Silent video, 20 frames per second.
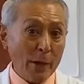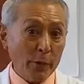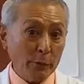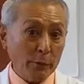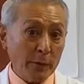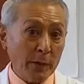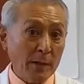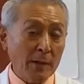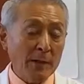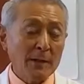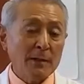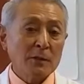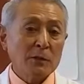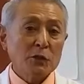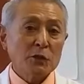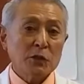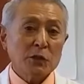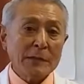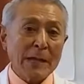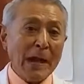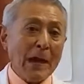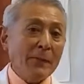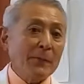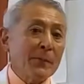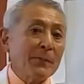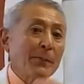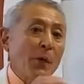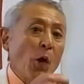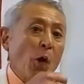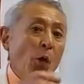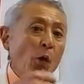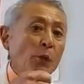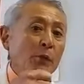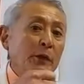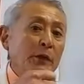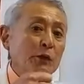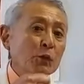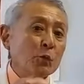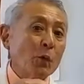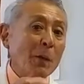out, so now the
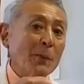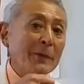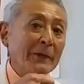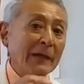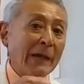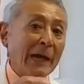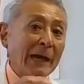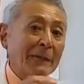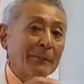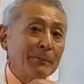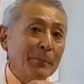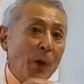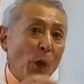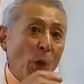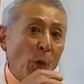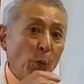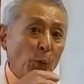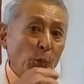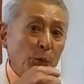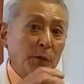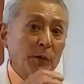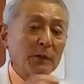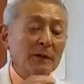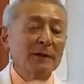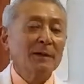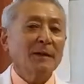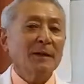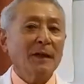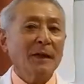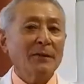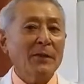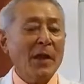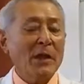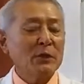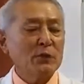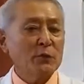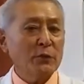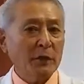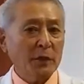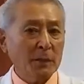bone is rubbing on bone, and
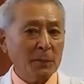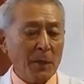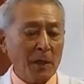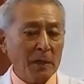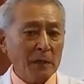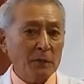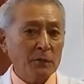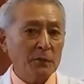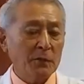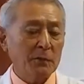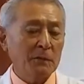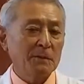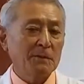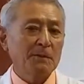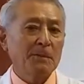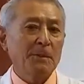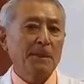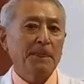that's very painful.